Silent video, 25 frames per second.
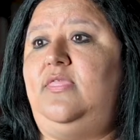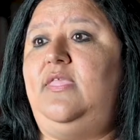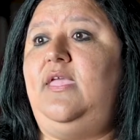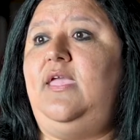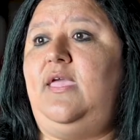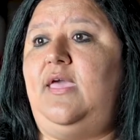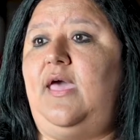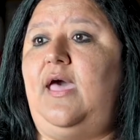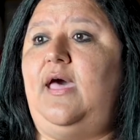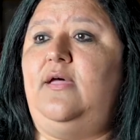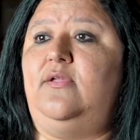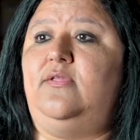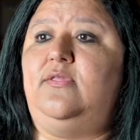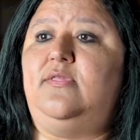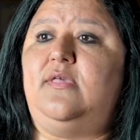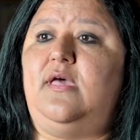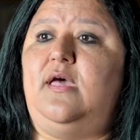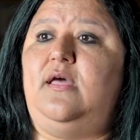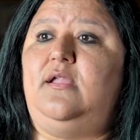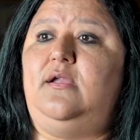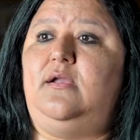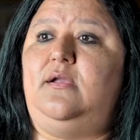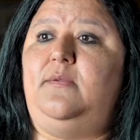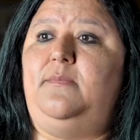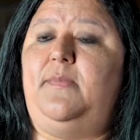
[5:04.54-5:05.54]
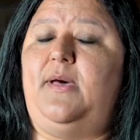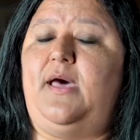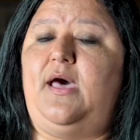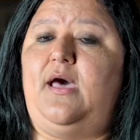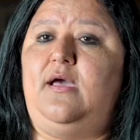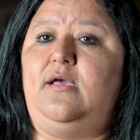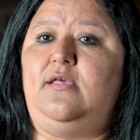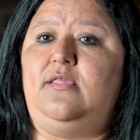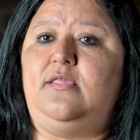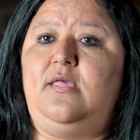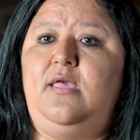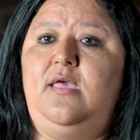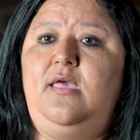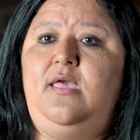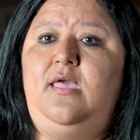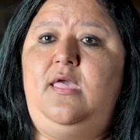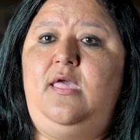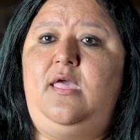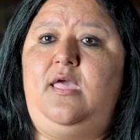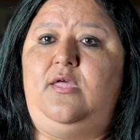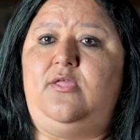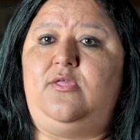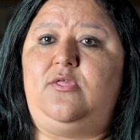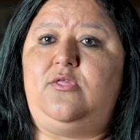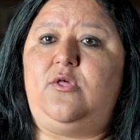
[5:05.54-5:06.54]
think outside of the box.
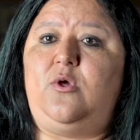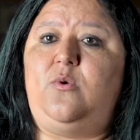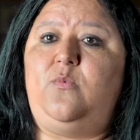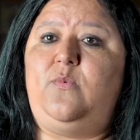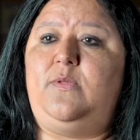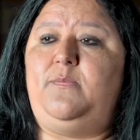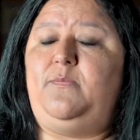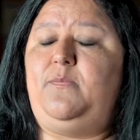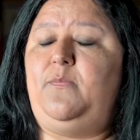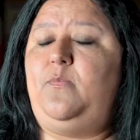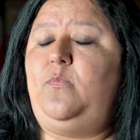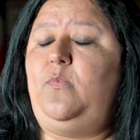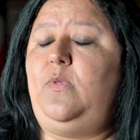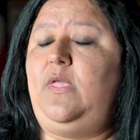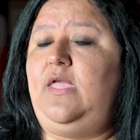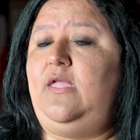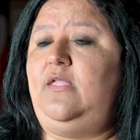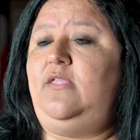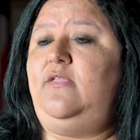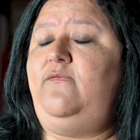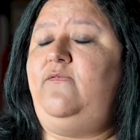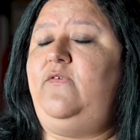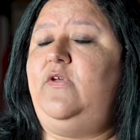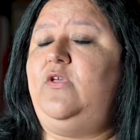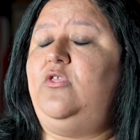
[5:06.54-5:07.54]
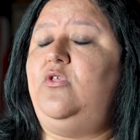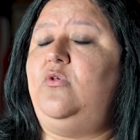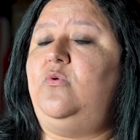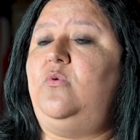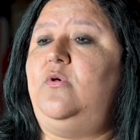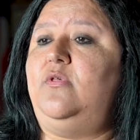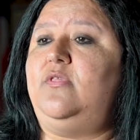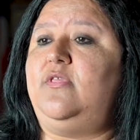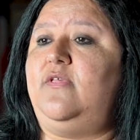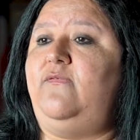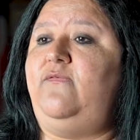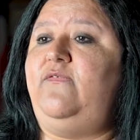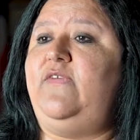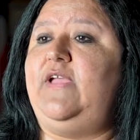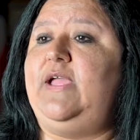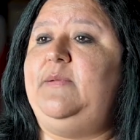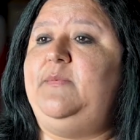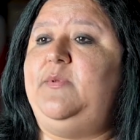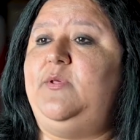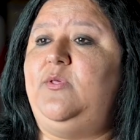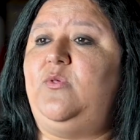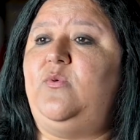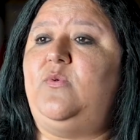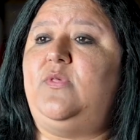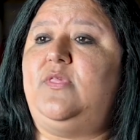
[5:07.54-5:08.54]
And so when individuals and
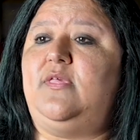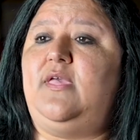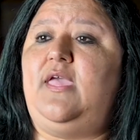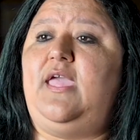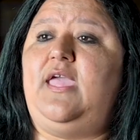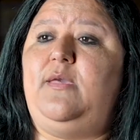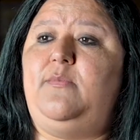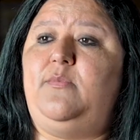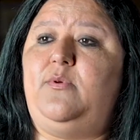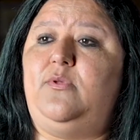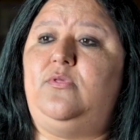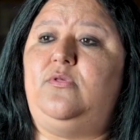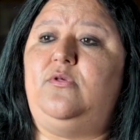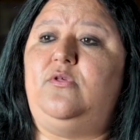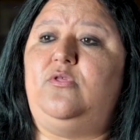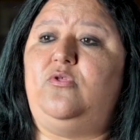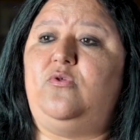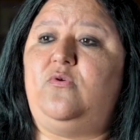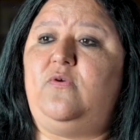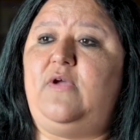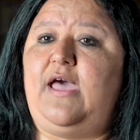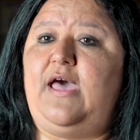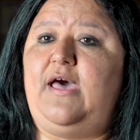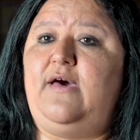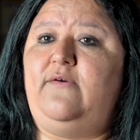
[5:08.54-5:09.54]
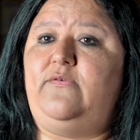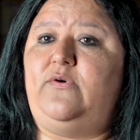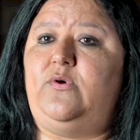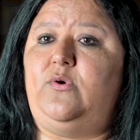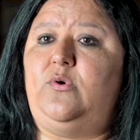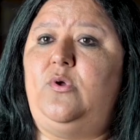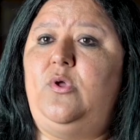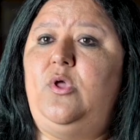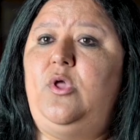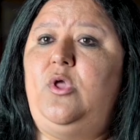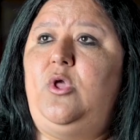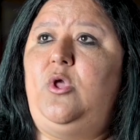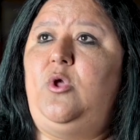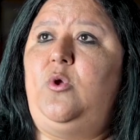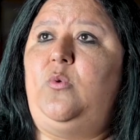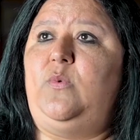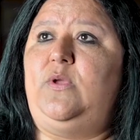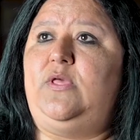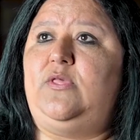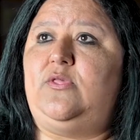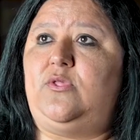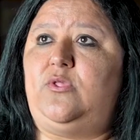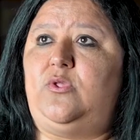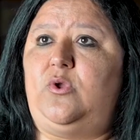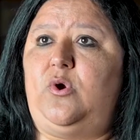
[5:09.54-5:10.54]
families was able to travel,
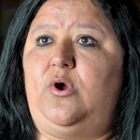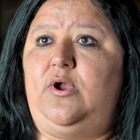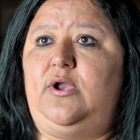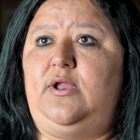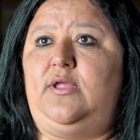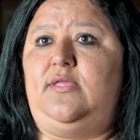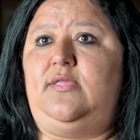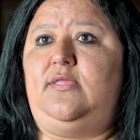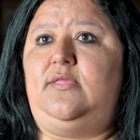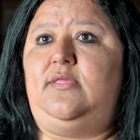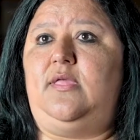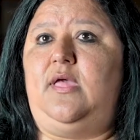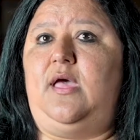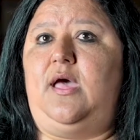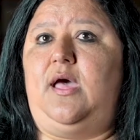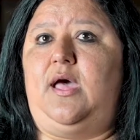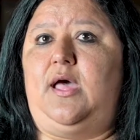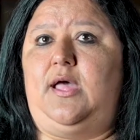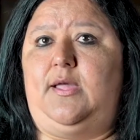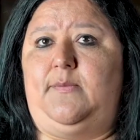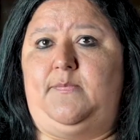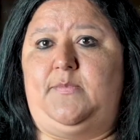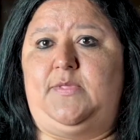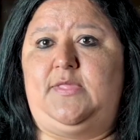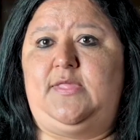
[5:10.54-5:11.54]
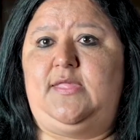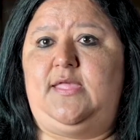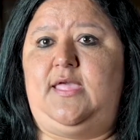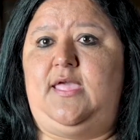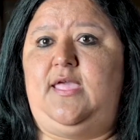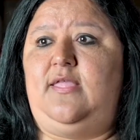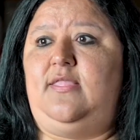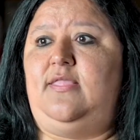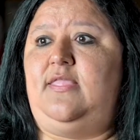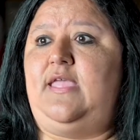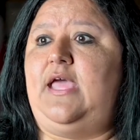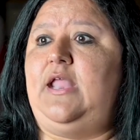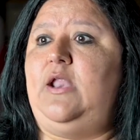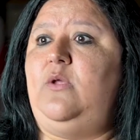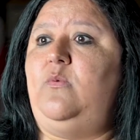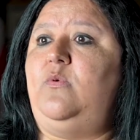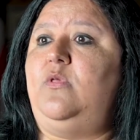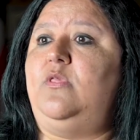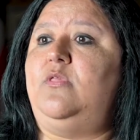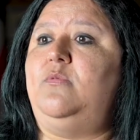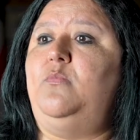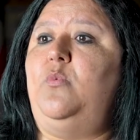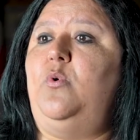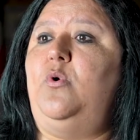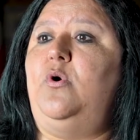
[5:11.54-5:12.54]
we started seeing that it
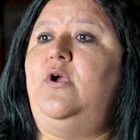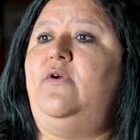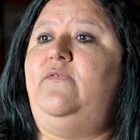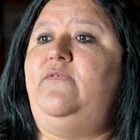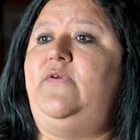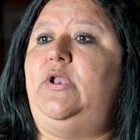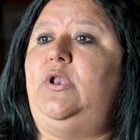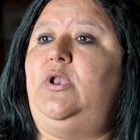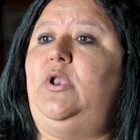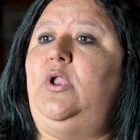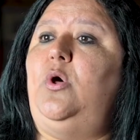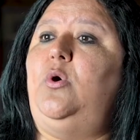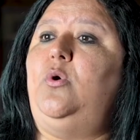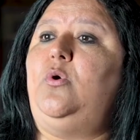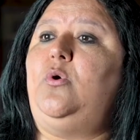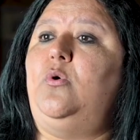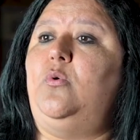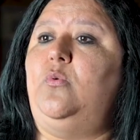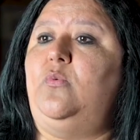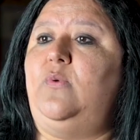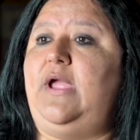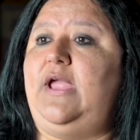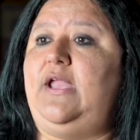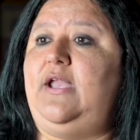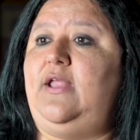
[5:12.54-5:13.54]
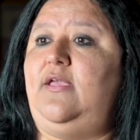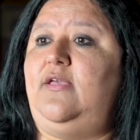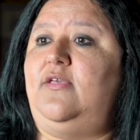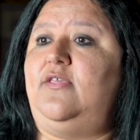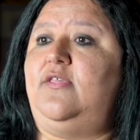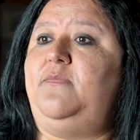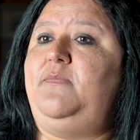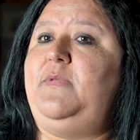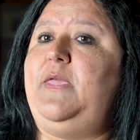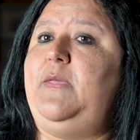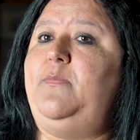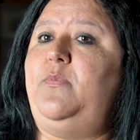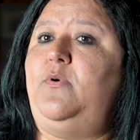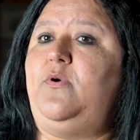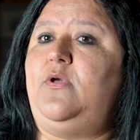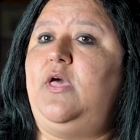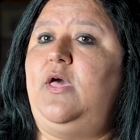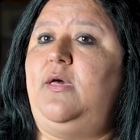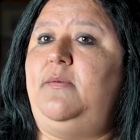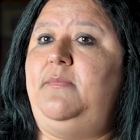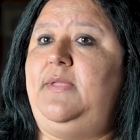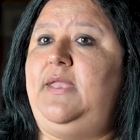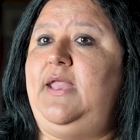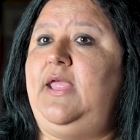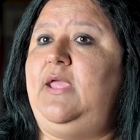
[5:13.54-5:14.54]
was more of a local radius, people
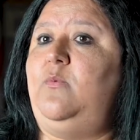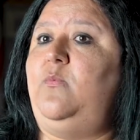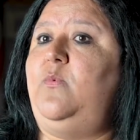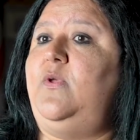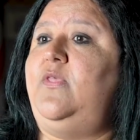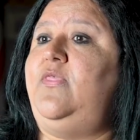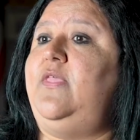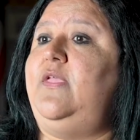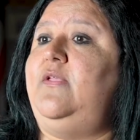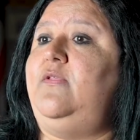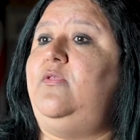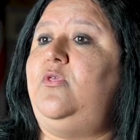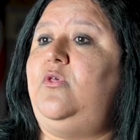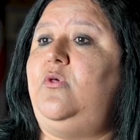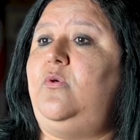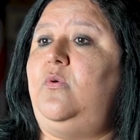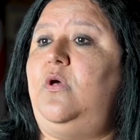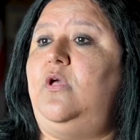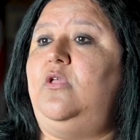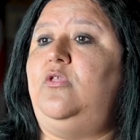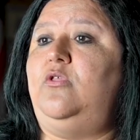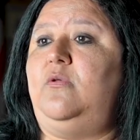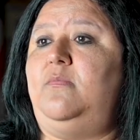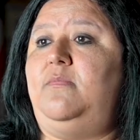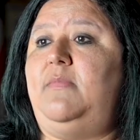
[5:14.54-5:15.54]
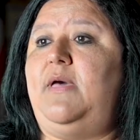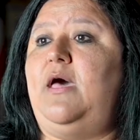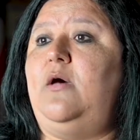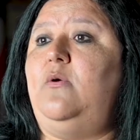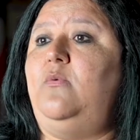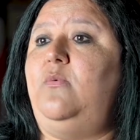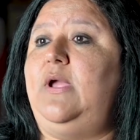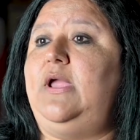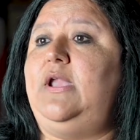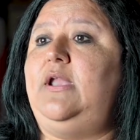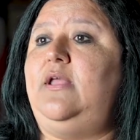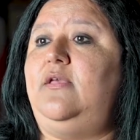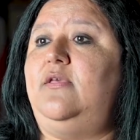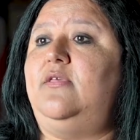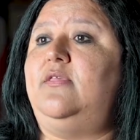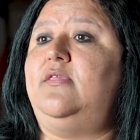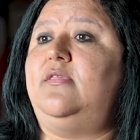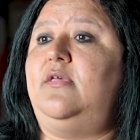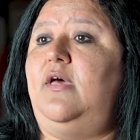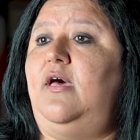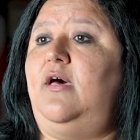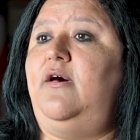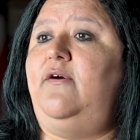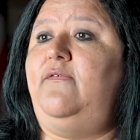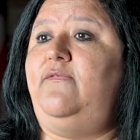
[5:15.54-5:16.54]
coming in within 200-mile radius
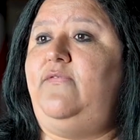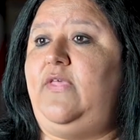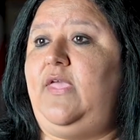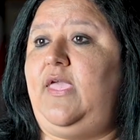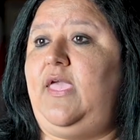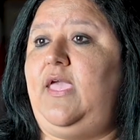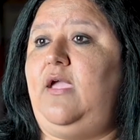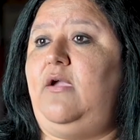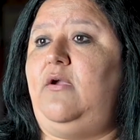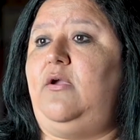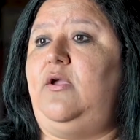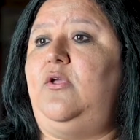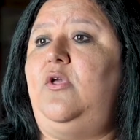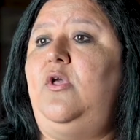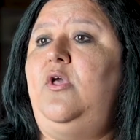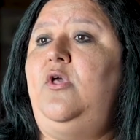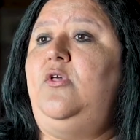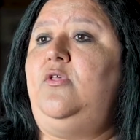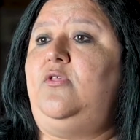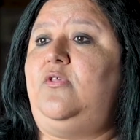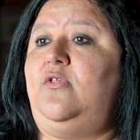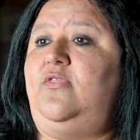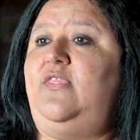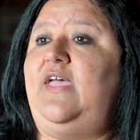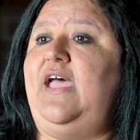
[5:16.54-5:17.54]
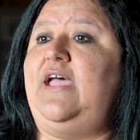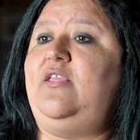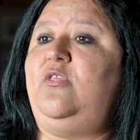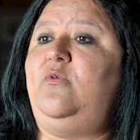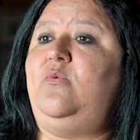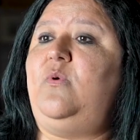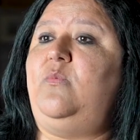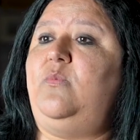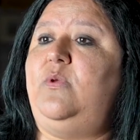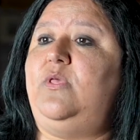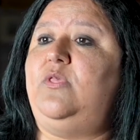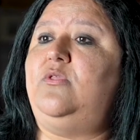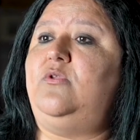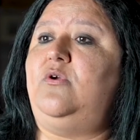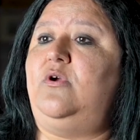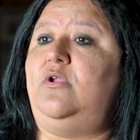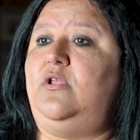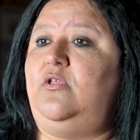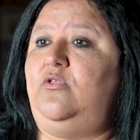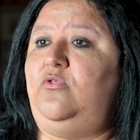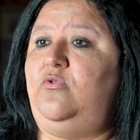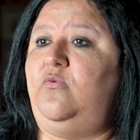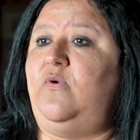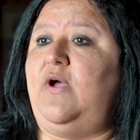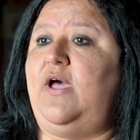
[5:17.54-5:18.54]
of the area. So that's where we
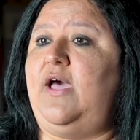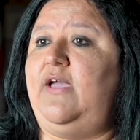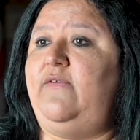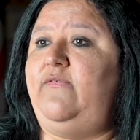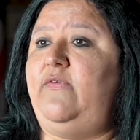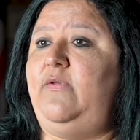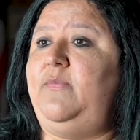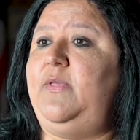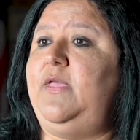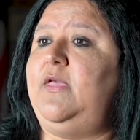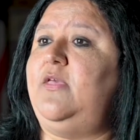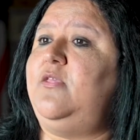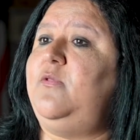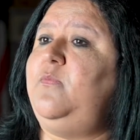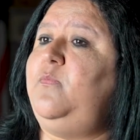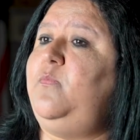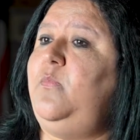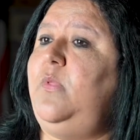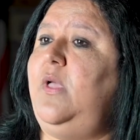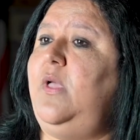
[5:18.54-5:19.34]
started driving, because